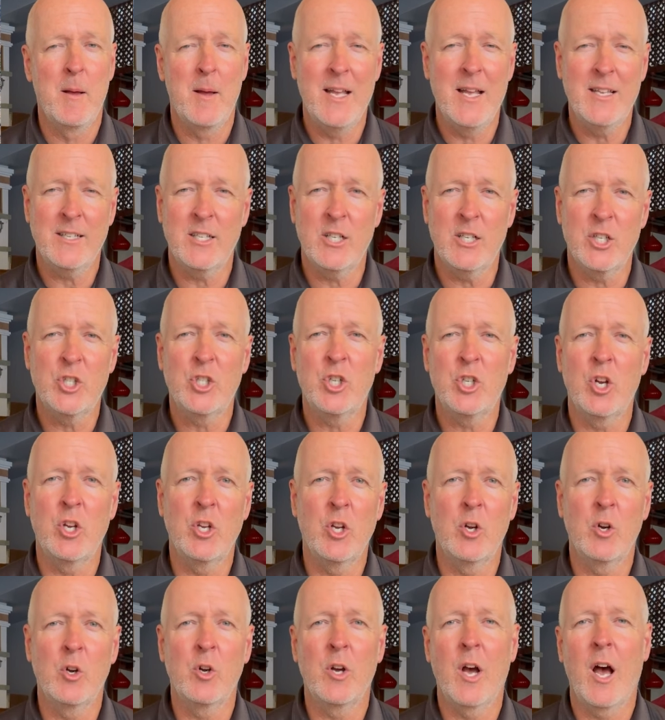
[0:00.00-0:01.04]
it's going to show
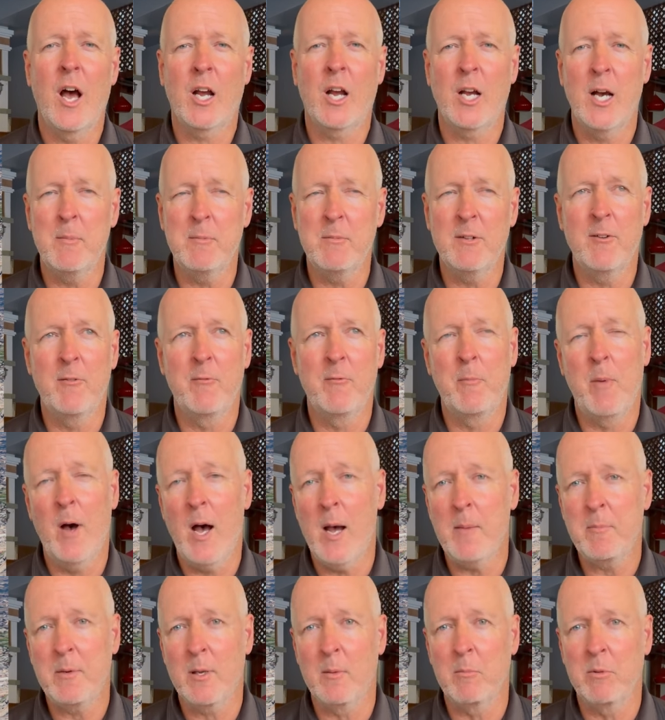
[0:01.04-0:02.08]
you a couple of
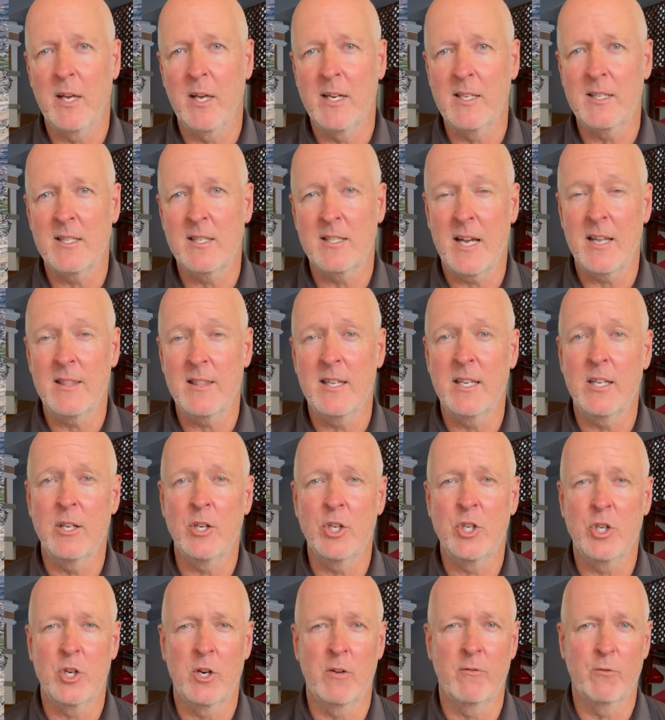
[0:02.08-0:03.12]
popular places I think you
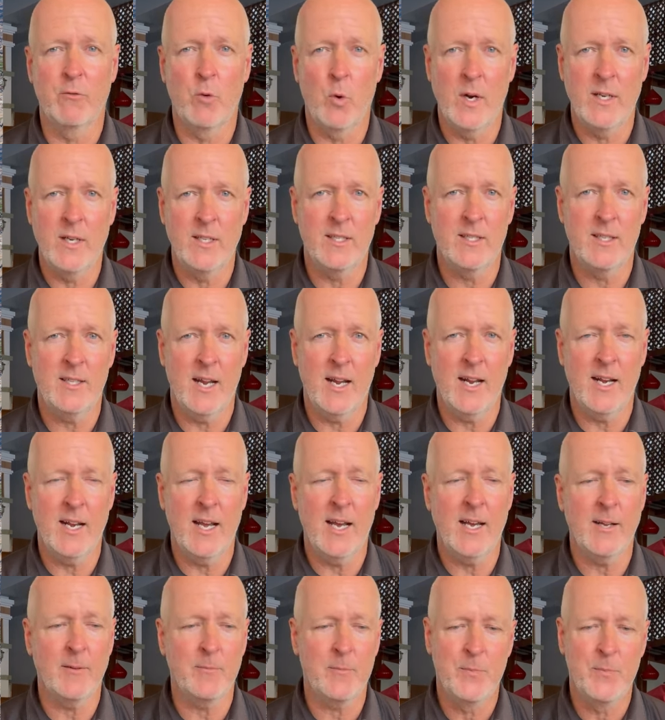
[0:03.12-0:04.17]
should avoid staying
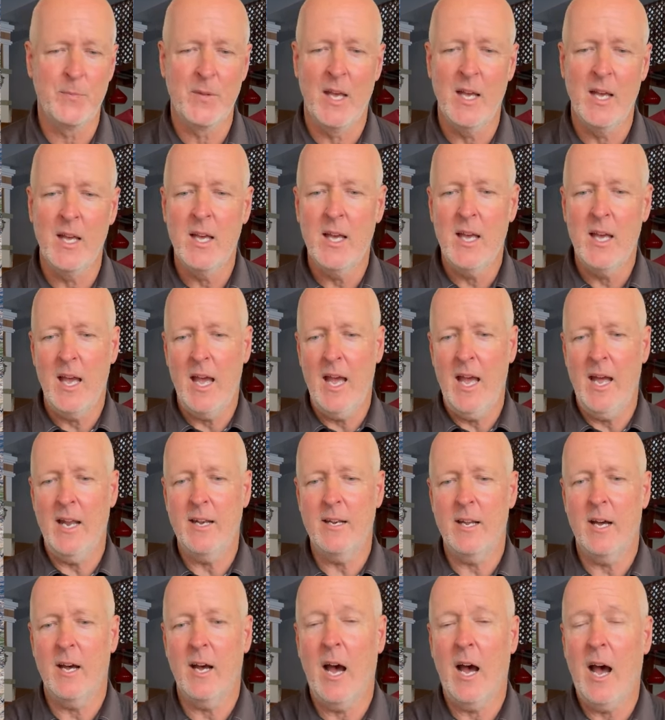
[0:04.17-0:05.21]
at. And
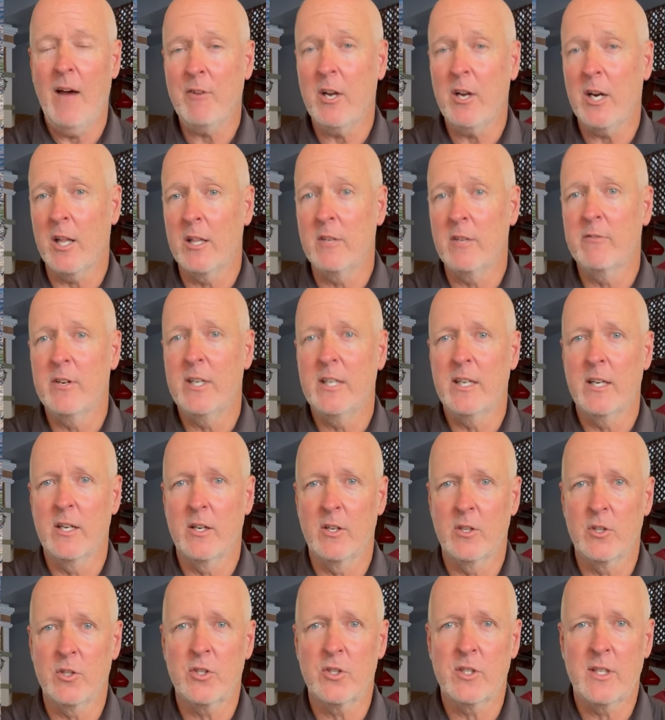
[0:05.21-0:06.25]
uh, I've got other
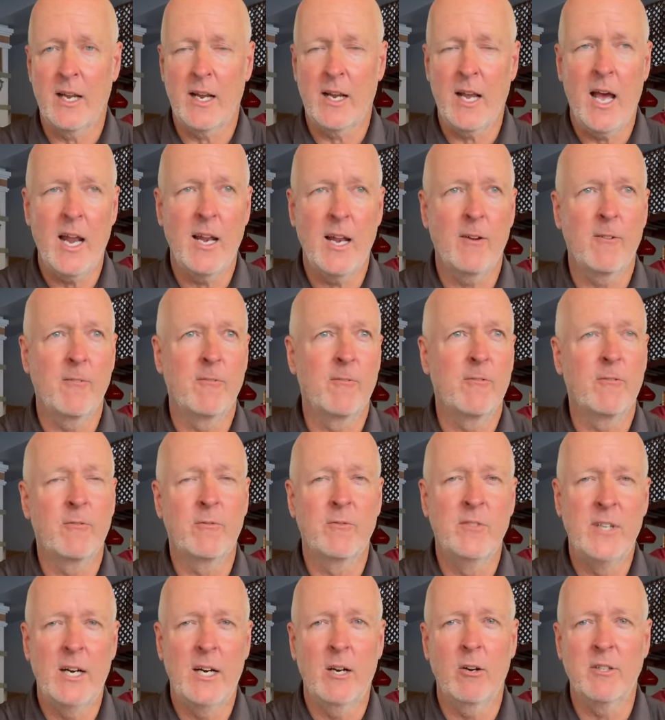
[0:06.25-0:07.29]
videos that kind of
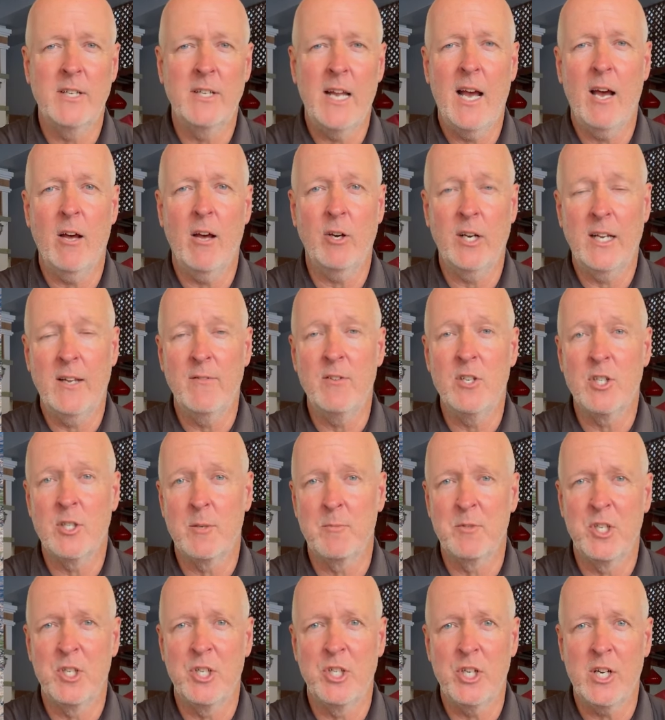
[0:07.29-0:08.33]
narrow down or give you some
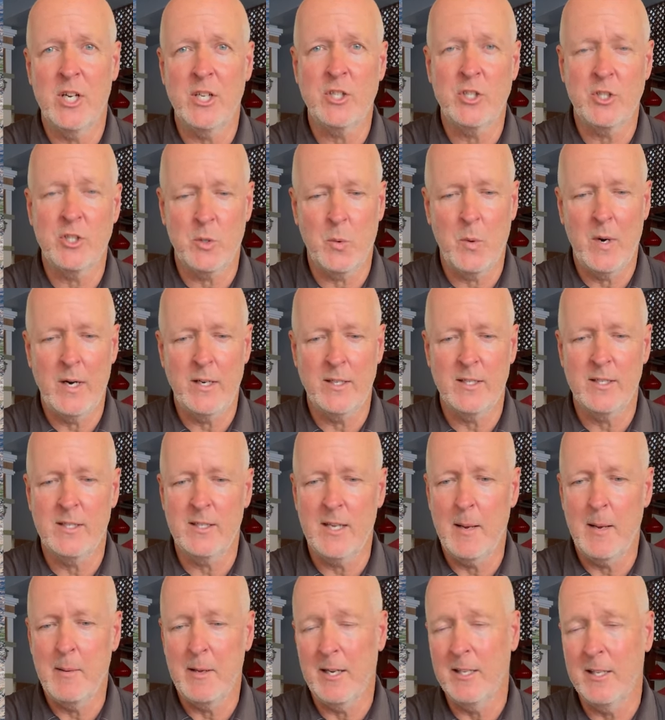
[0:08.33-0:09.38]
suggestions of where to
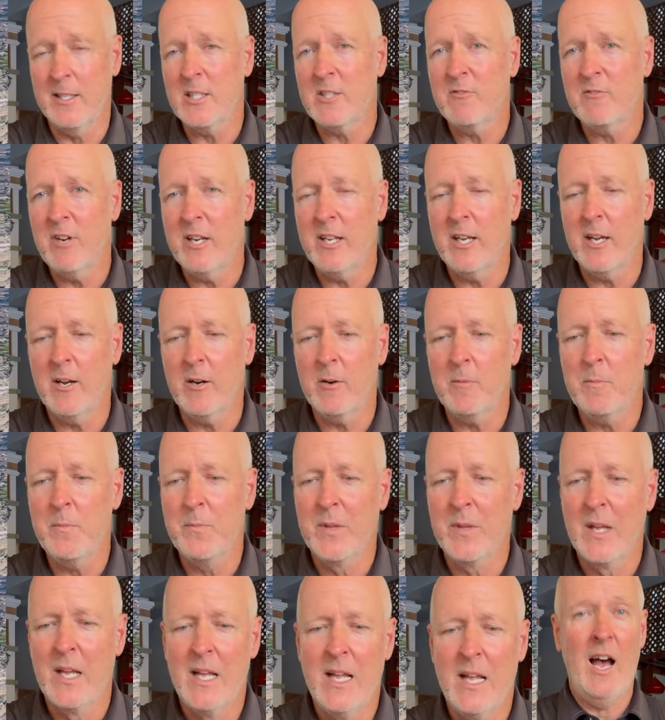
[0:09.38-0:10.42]
stay. But in this video,
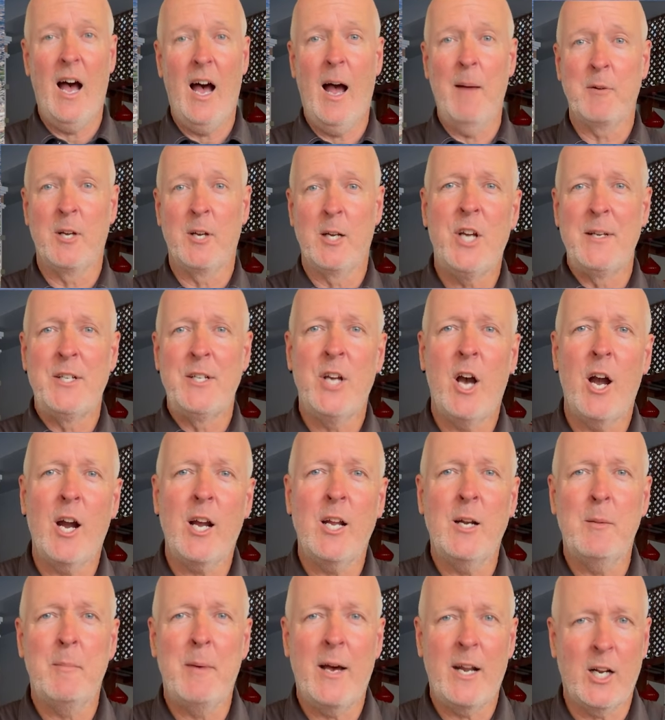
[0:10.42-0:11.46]
I'm going to be
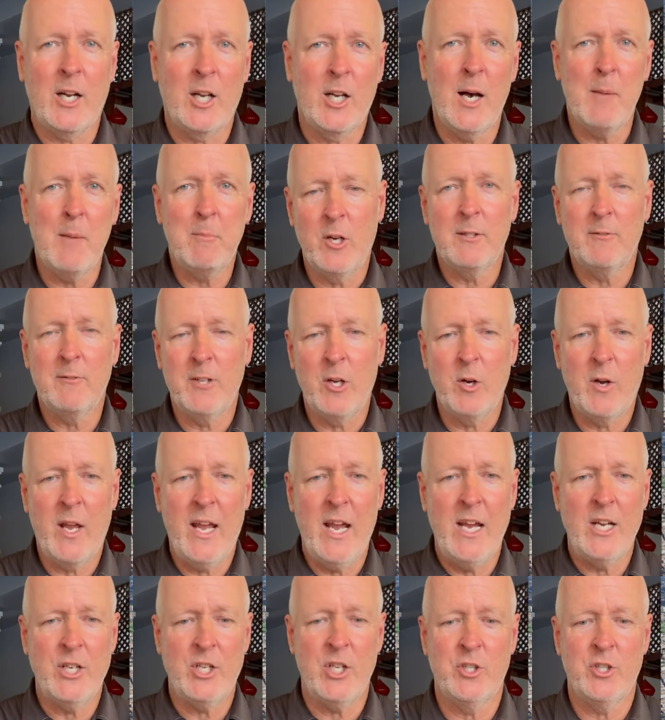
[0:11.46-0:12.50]
talking about a couple of
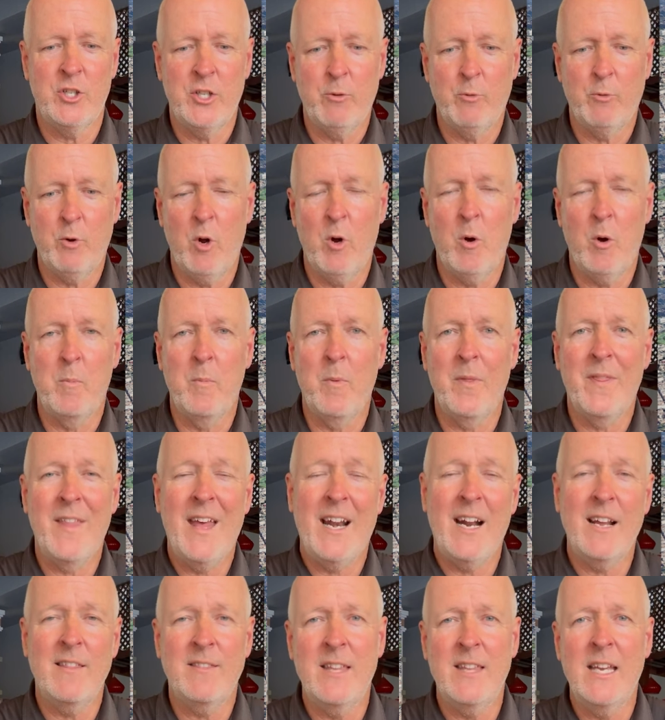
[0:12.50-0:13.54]
locations in Rome that
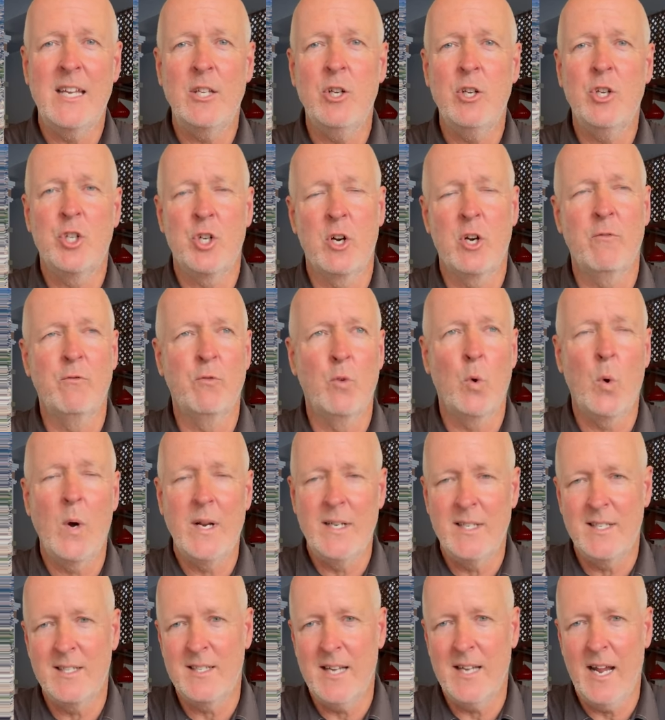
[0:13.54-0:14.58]
I think you should
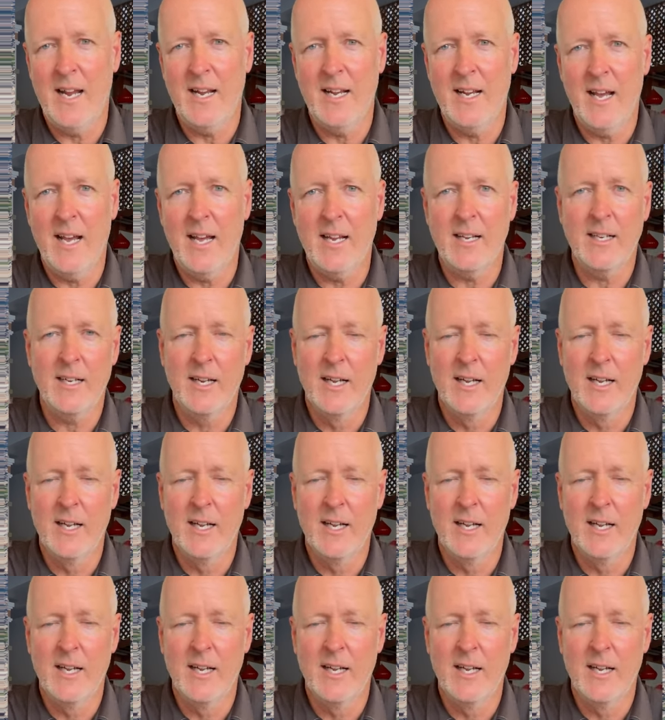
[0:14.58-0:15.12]
avoid staying at.